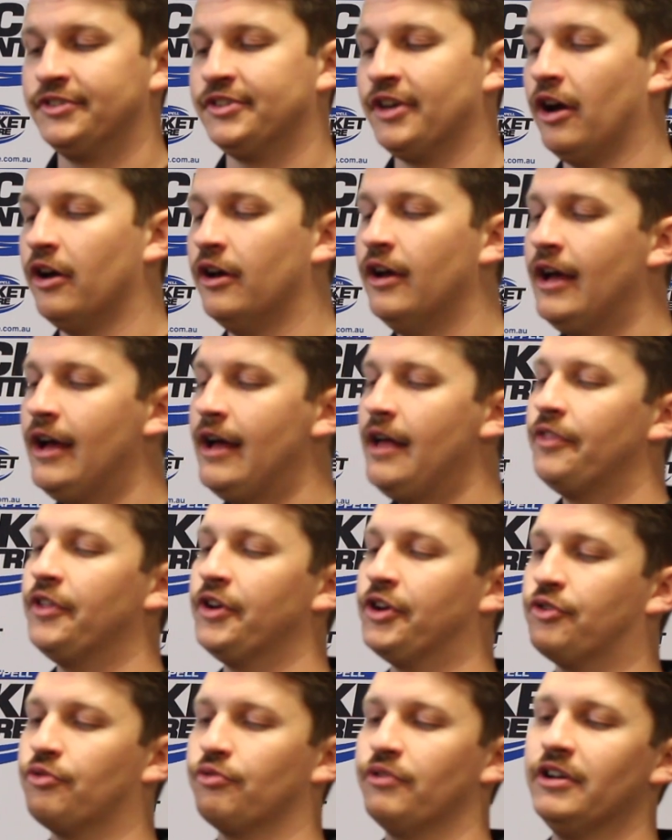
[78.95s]
So the
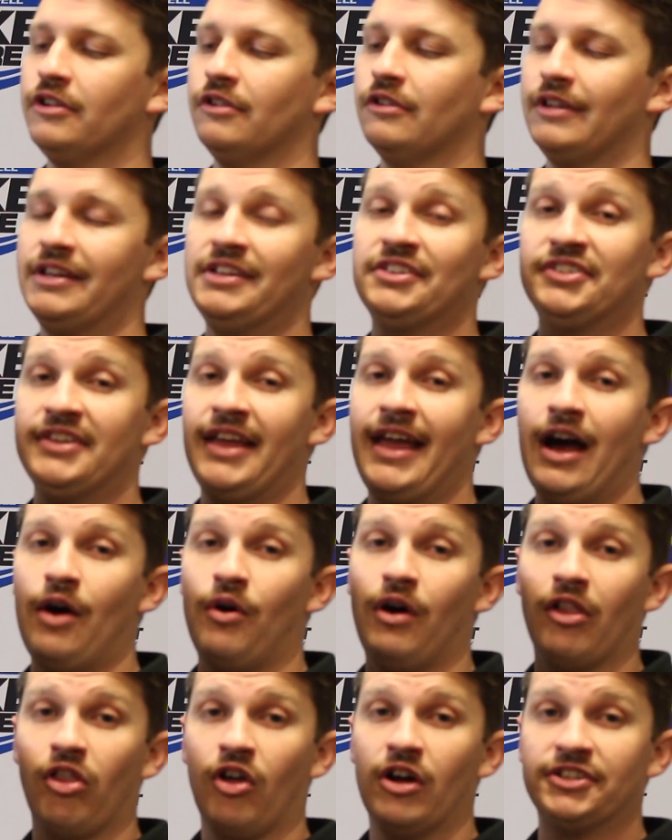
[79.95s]
grill is
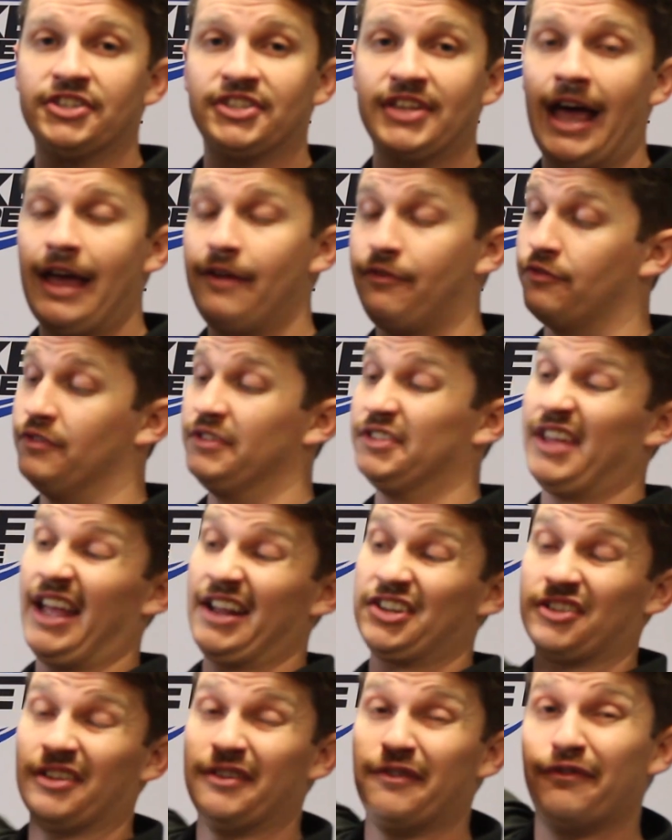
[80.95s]
now a lot safer. It's
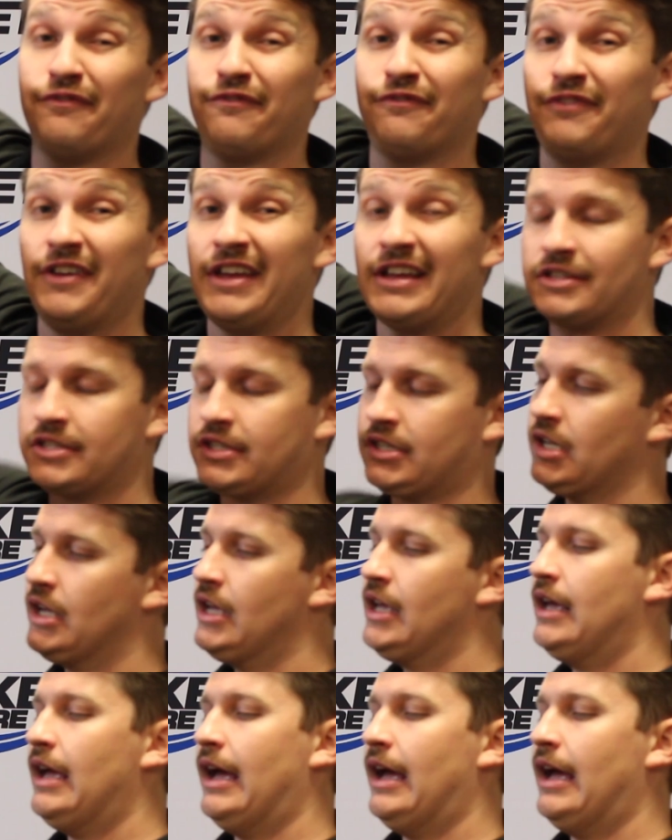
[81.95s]
actually fixed.